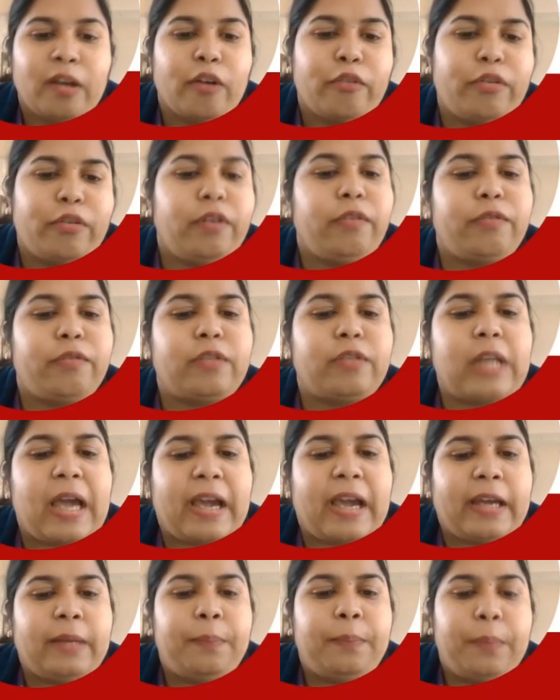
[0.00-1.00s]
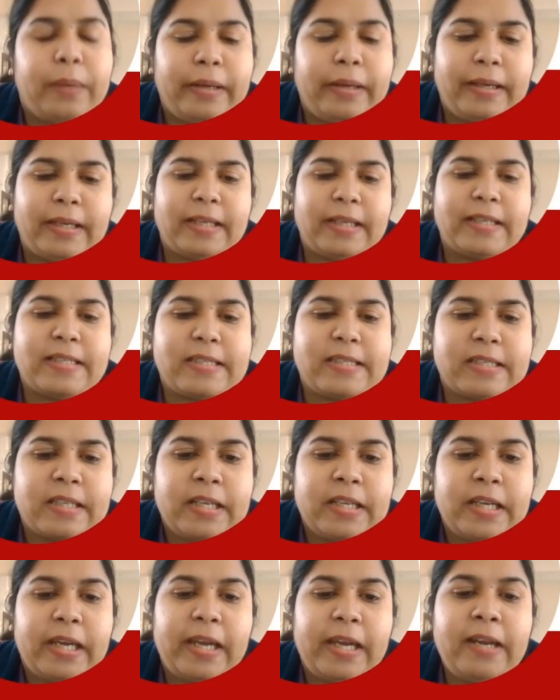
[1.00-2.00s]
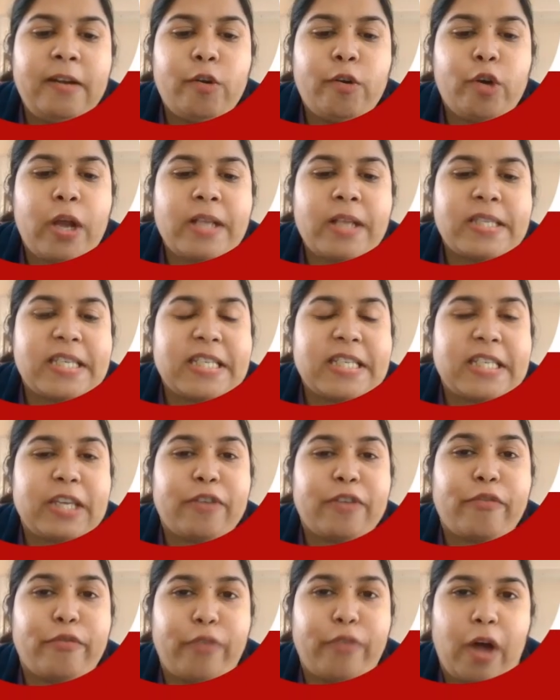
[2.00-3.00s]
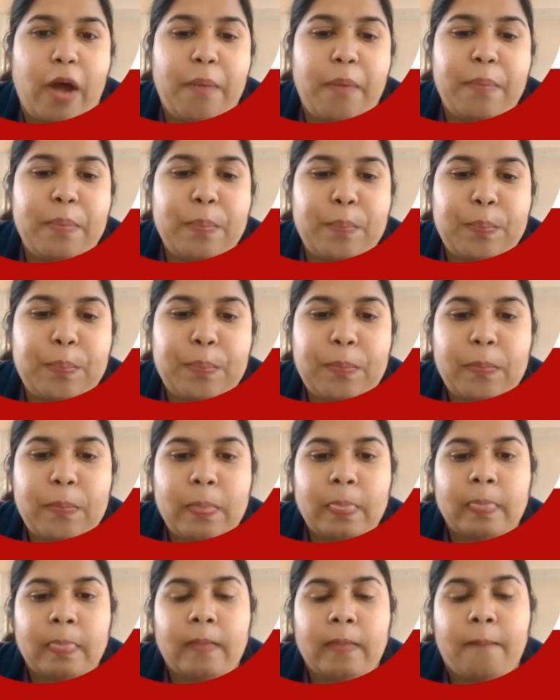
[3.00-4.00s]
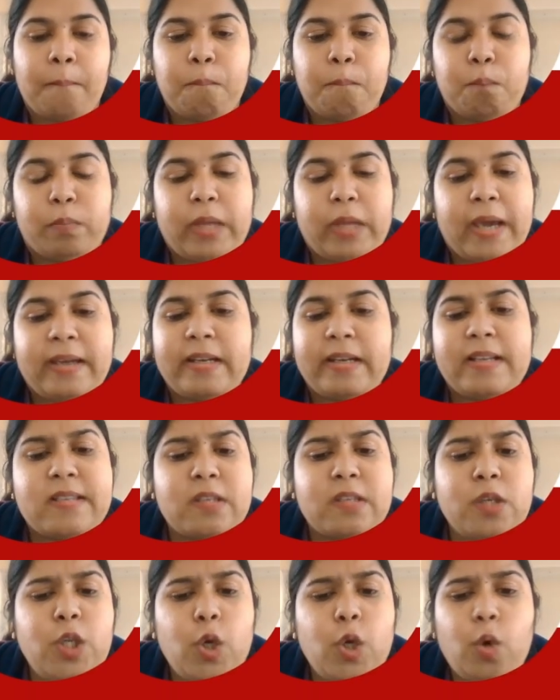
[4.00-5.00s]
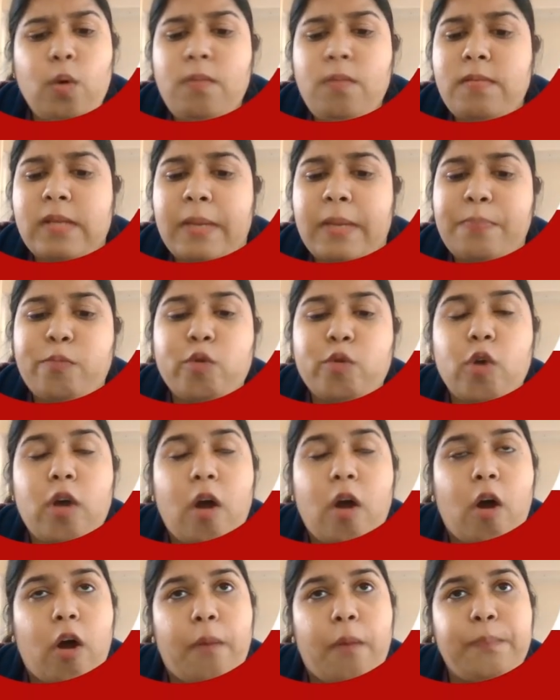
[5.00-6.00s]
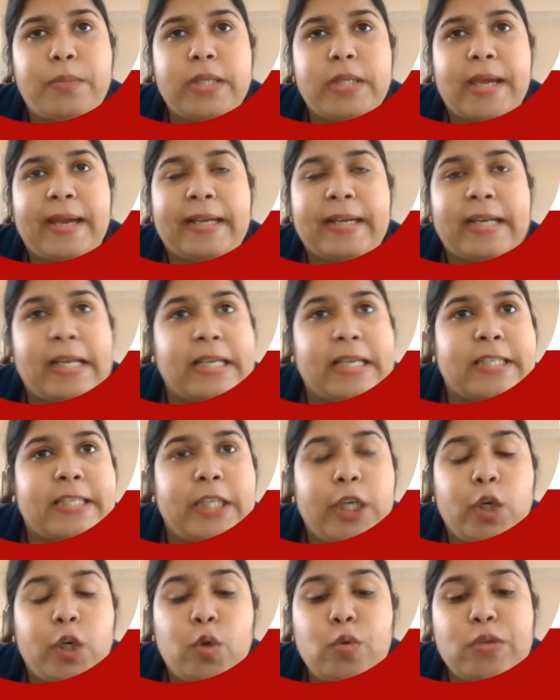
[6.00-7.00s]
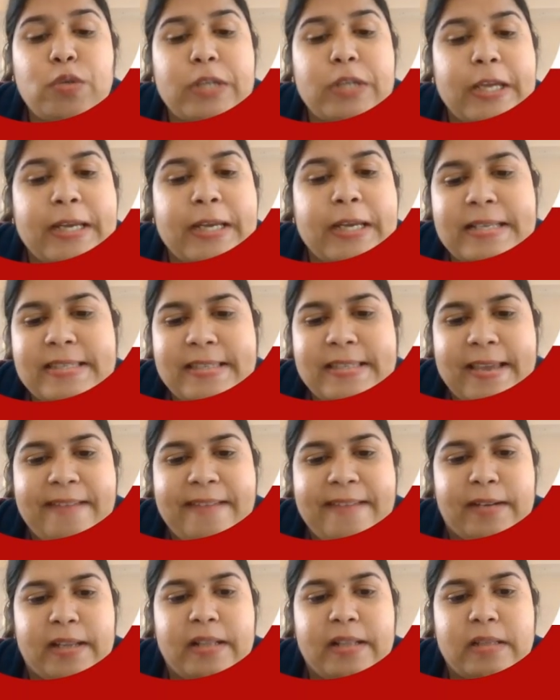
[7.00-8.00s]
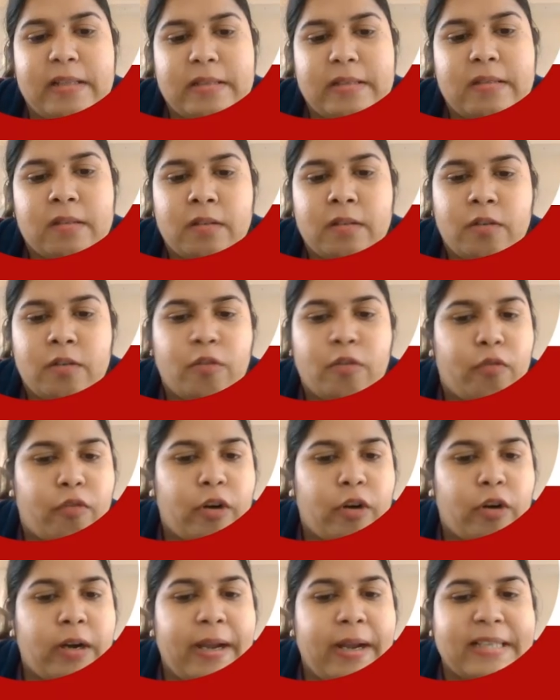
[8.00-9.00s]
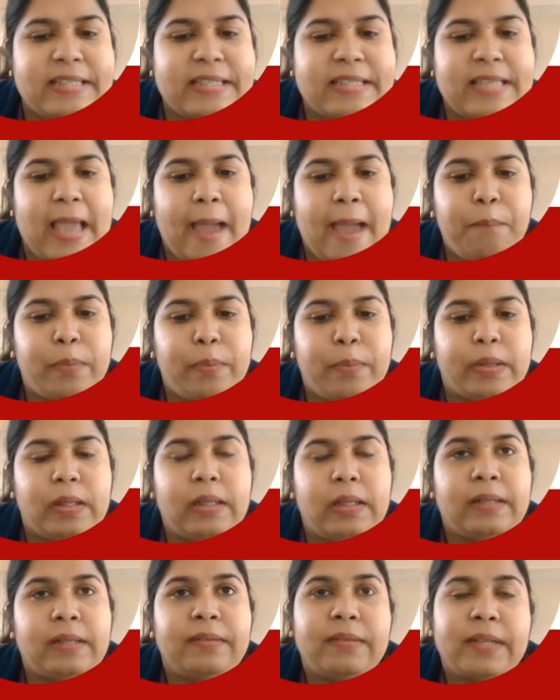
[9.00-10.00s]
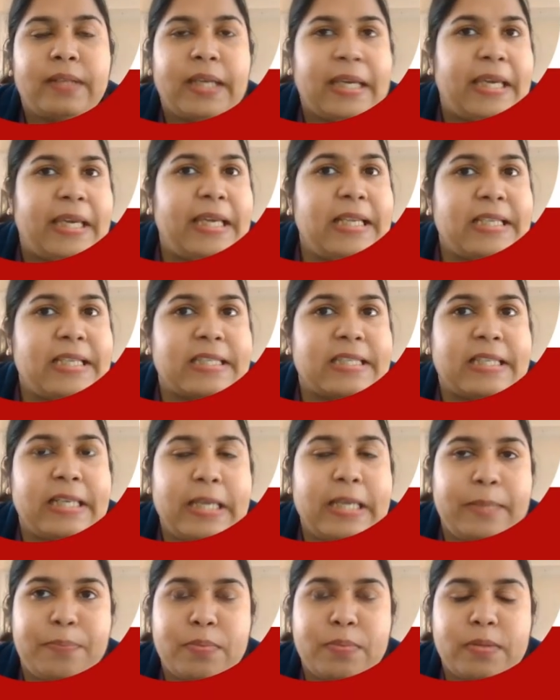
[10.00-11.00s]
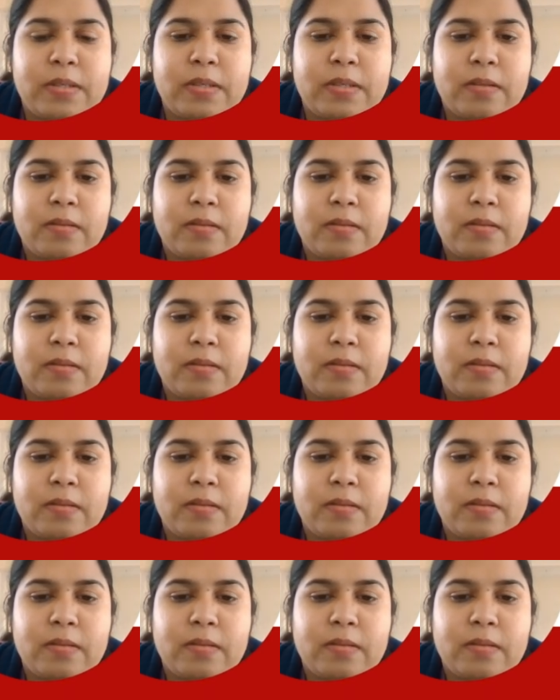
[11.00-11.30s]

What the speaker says: Fifth type is intransitive verb. There is no subject is used in a sentence. For example, he sleeps.